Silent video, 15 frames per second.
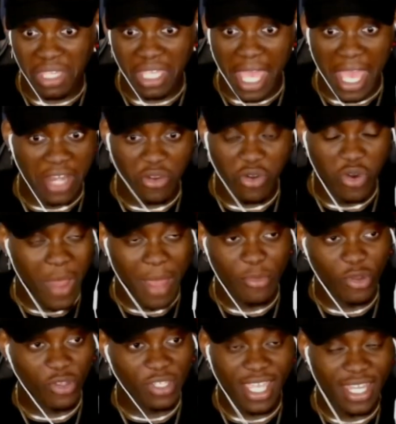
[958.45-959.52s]
I don't know. I'm
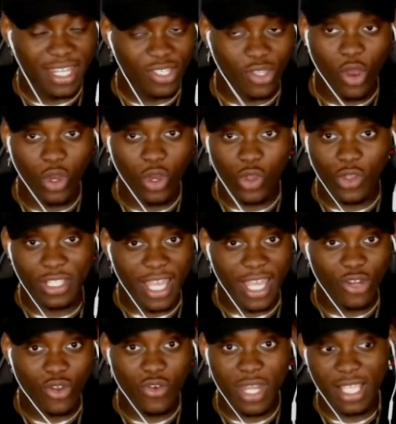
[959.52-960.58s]
not saying it's a holo because I
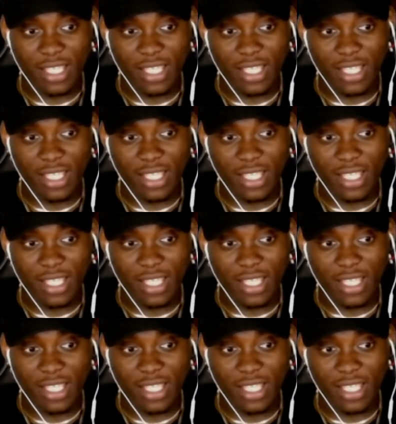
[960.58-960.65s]
know that's